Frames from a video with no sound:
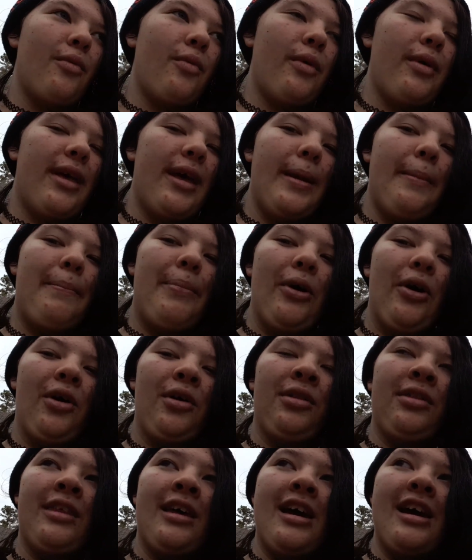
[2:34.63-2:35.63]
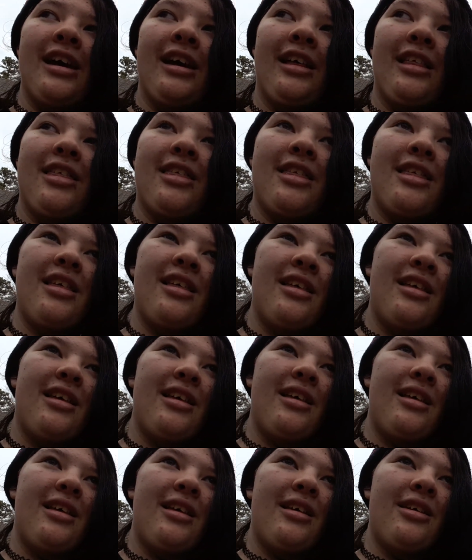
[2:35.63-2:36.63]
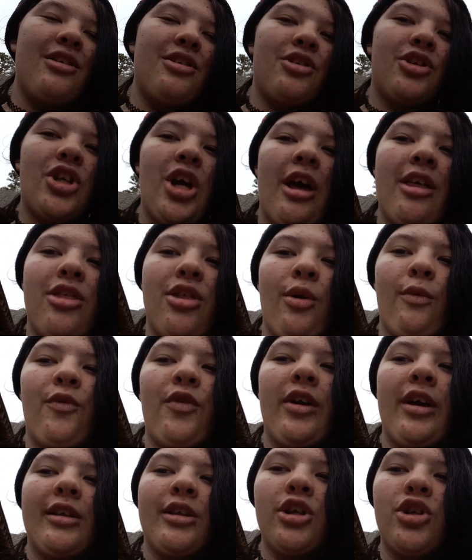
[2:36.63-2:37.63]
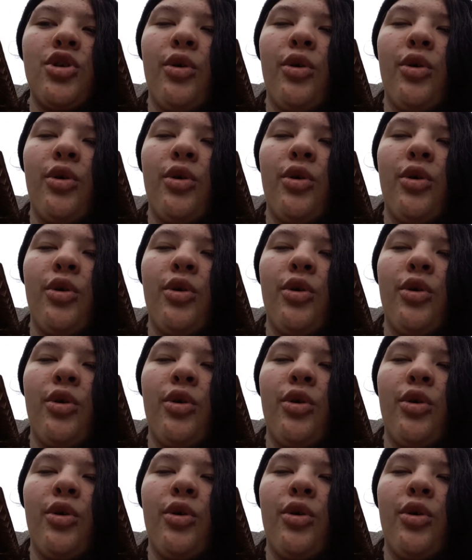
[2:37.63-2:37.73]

We get to burn things. Guys, don't forget to